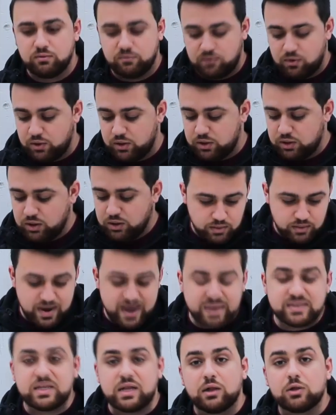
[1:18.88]
Very good.
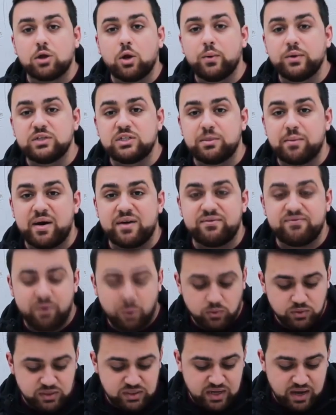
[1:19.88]
Next, I'll go into my
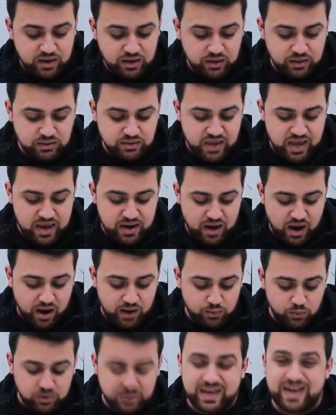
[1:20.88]
phone settings and
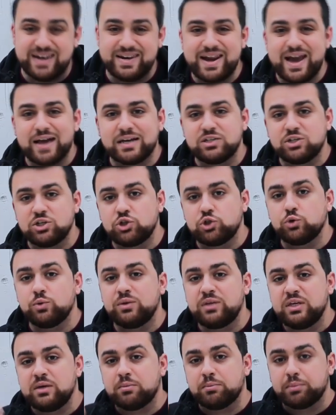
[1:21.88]
I will connect to
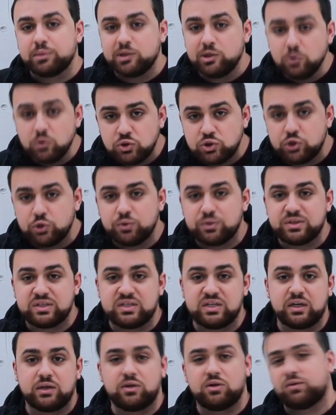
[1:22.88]
the Bluetooth
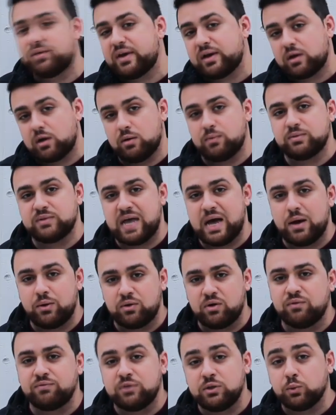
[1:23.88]
signal that comes
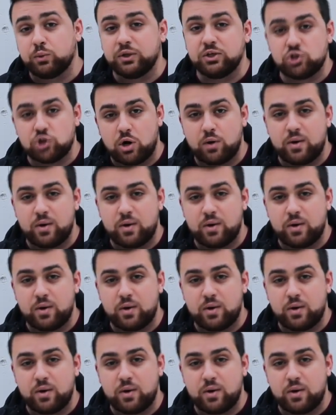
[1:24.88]
out of the Reach